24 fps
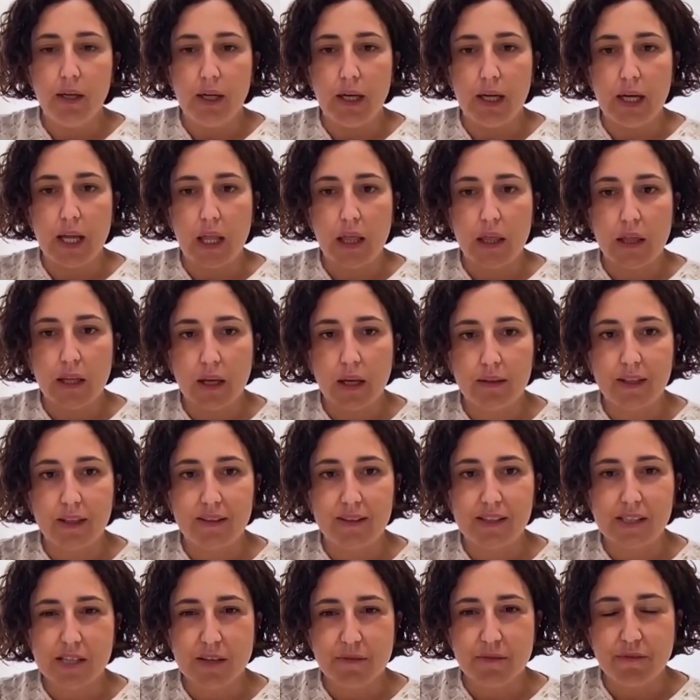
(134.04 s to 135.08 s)
I think
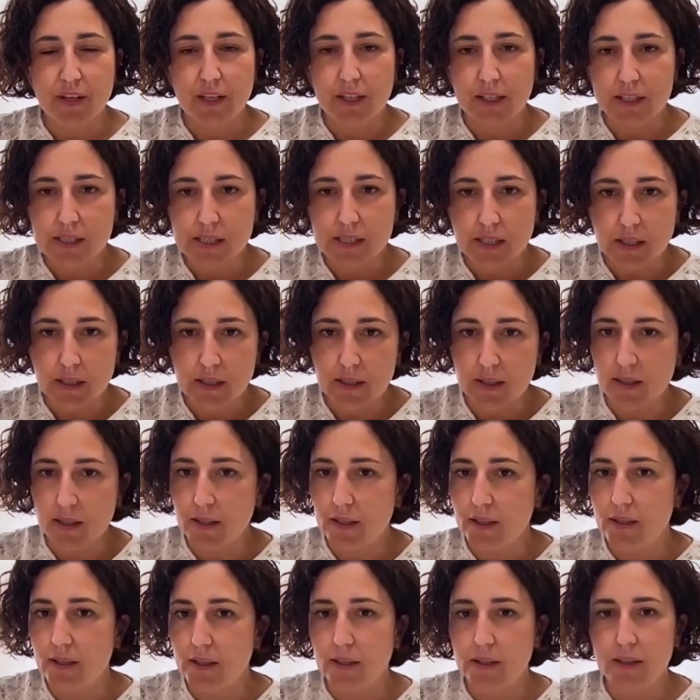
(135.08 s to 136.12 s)
that this efficacy,
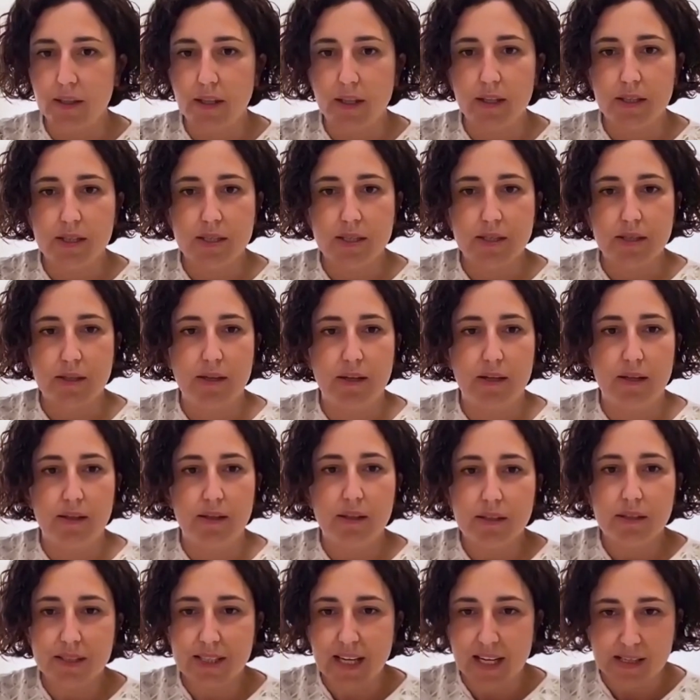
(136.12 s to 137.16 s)
it's
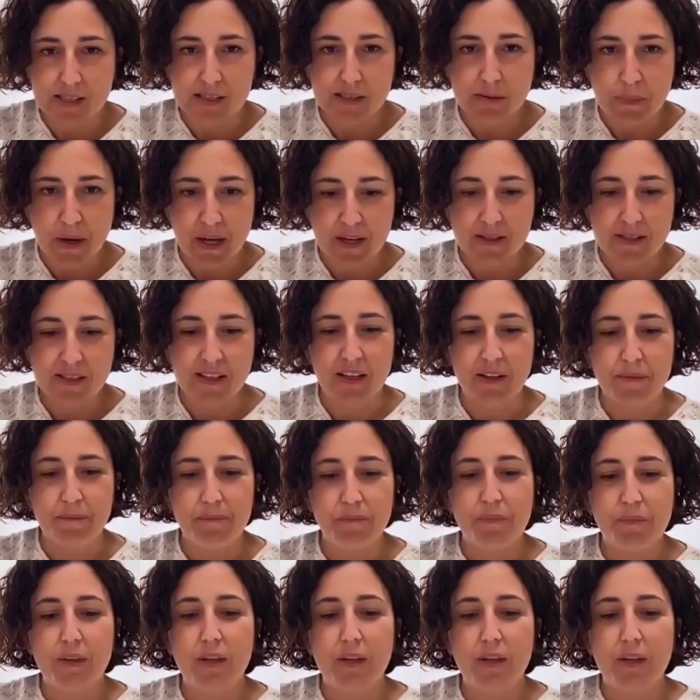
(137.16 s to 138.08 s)
just amazing.